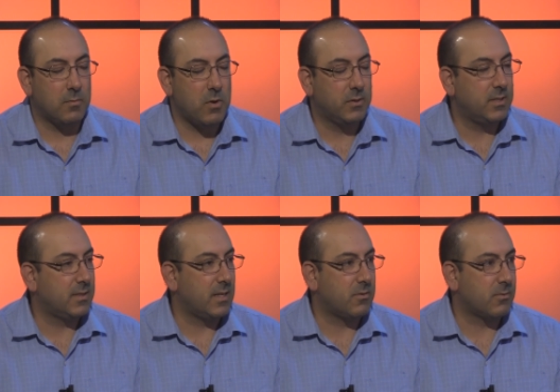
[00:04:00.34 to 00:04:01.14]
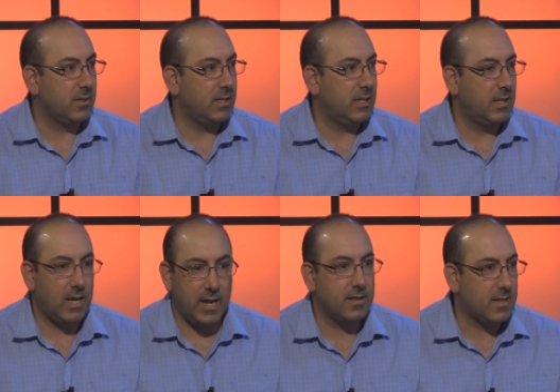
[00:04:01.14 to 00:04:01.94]
like,
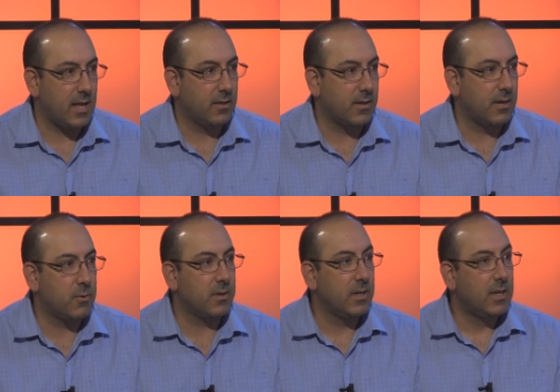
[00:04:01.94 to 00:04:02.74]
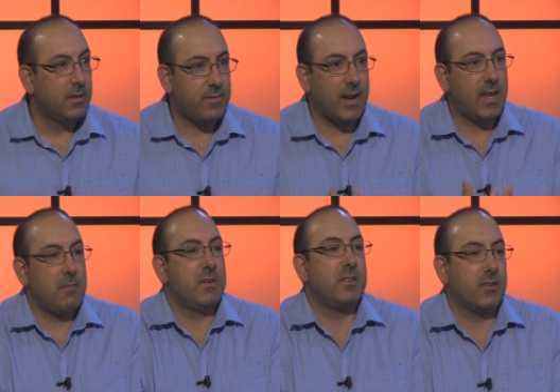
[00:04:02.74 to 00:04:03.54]
multi-sensory, hands-on learning. What, if I
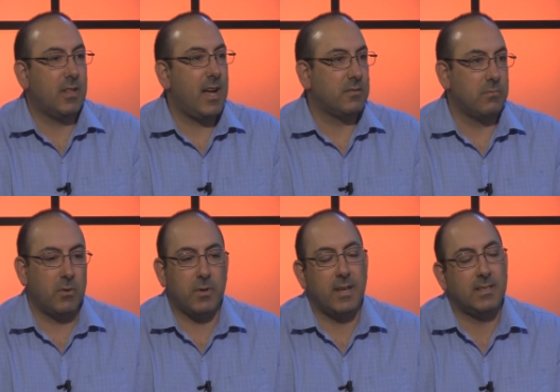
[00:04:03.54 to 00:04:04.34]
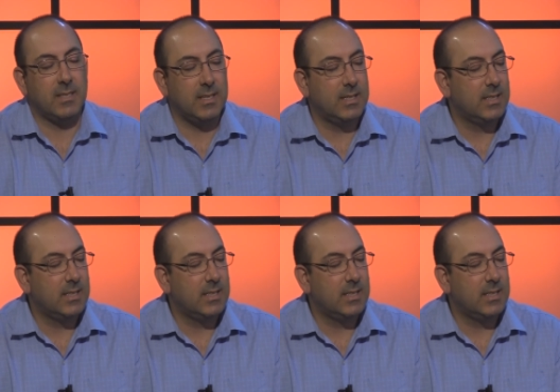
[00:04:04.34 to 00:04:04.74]
came into your classroom, what would I see?